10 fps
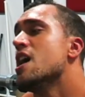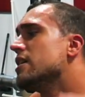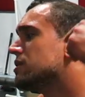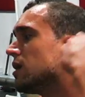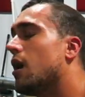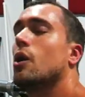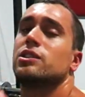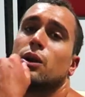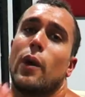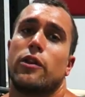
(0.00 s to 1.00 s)
There's
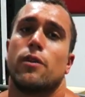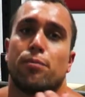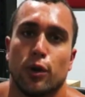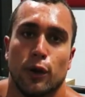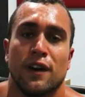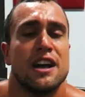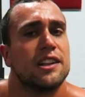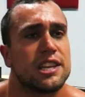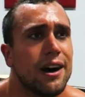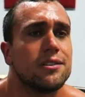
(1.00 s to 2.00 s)
always a way to improve.
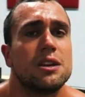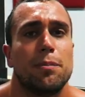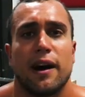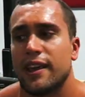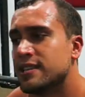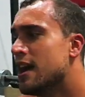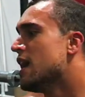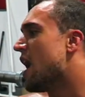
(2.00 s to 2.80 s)
Challenge your buddies.